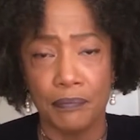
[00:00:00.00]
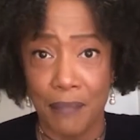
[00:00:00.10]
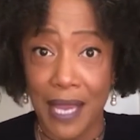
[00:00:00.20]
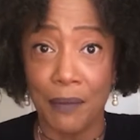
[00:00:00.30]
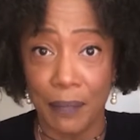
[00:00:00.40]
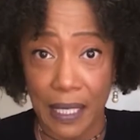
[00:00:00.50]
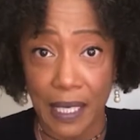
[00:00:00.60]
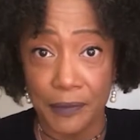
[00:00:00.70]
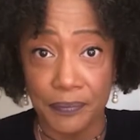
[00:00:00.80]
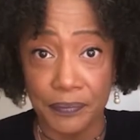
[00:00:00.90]
make
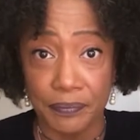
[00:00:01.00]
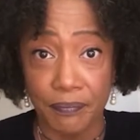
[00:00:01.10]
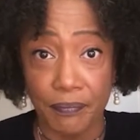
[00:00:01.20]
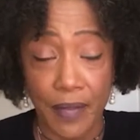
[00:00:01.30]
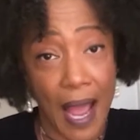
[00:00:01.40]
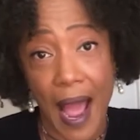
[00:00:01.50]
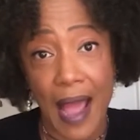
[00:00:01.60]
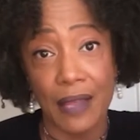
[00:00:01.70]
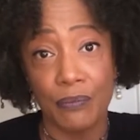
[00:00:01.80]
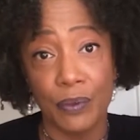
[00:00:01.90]
money.
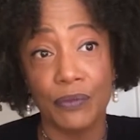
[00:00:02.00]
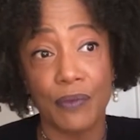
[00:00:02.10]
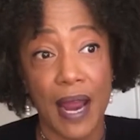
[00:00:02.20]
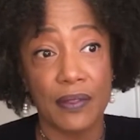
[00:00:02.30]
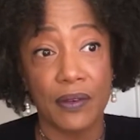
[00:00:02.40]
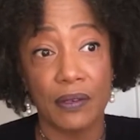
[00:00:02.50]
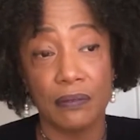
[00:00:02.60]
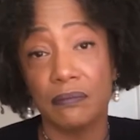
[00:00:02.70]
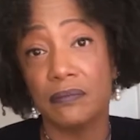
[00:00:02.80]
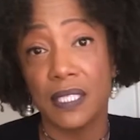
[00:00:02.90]
I would
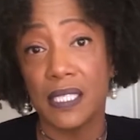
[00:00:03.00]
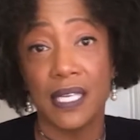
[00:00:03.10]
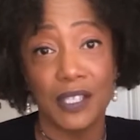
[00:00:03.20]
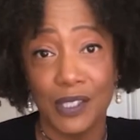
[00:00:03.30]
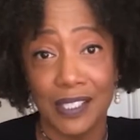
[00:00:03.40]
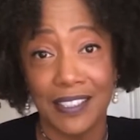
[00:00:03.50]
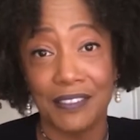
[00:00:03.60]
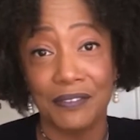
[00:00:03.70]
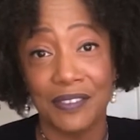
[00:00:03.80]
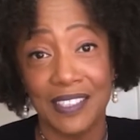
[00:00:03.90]
rather continue to
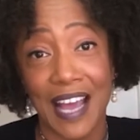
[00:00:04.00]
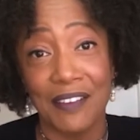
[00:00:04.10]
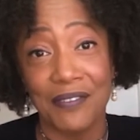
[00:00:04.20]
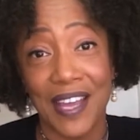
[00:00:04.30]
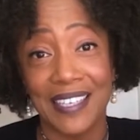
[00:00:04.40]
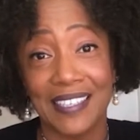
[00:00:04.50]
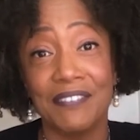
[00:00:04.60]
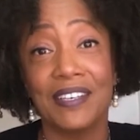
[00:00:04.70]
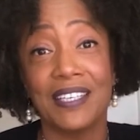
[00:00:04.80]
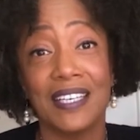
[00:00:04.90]
live life and
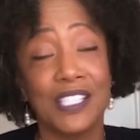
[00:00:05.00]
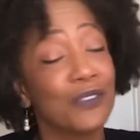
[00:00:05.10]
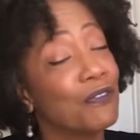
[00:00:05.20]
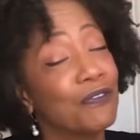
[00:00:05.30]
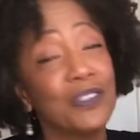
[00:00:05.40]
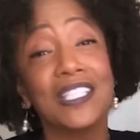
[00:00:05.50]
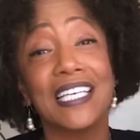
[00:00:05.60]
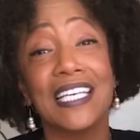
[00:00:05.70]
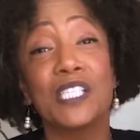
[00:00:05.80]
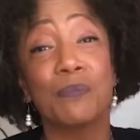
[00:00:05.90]
live it as
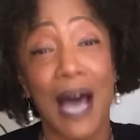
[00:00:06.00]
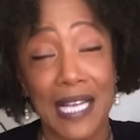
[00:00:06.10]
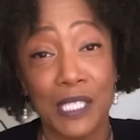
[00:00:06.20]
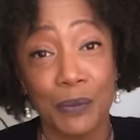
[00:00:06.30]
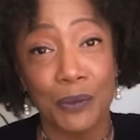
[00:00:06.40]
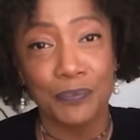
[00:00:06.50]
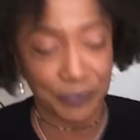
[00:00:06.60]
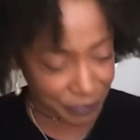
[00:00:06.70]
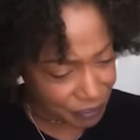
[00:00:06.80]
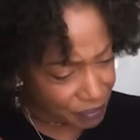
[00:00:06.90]
fully as possible.
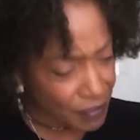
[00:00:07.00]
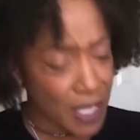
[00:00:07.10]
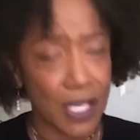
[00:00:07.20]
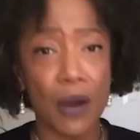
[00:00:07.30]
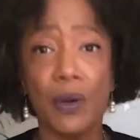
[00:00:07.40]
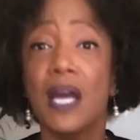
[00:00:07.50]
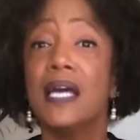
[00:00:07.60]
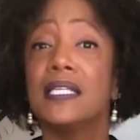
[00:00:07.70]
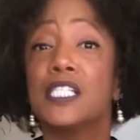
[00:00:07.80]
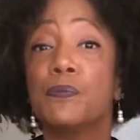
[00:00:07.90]
So
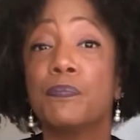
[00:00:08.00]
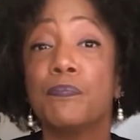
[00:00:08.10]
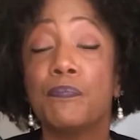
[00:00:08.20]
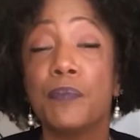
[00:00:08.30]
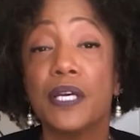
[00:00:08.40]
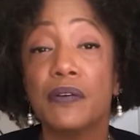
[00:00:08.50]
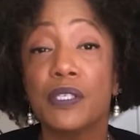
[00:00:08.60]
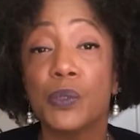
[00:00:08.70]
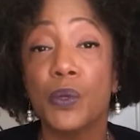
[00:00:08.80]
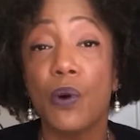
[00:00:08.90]
the
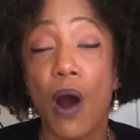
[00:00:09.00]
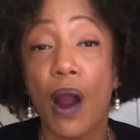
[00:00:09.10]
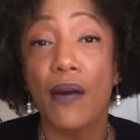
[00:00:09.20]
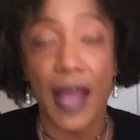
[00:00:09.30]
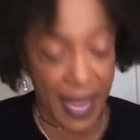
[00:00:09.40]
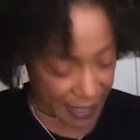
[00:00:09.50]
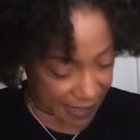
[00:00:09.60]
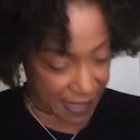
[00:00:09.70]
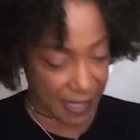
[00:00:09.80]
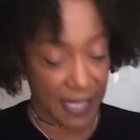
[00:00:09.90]
spiritual
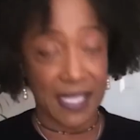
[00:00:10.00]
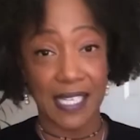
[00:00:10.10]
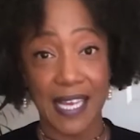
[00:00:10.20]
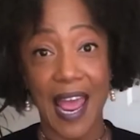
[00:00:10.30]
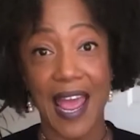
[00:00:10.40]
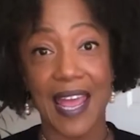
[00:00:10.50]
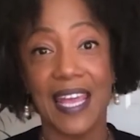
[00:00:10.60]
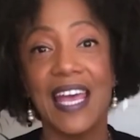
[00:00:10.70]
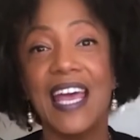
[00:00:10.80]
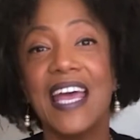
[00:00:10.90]
RX
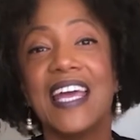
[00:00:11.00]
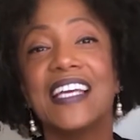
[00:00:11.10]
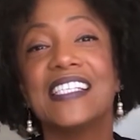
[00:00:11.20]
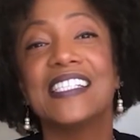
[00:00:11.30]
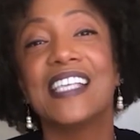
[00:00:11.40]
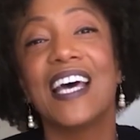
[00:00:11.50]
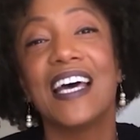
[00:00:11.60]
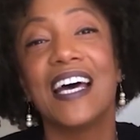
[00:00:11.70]
today is,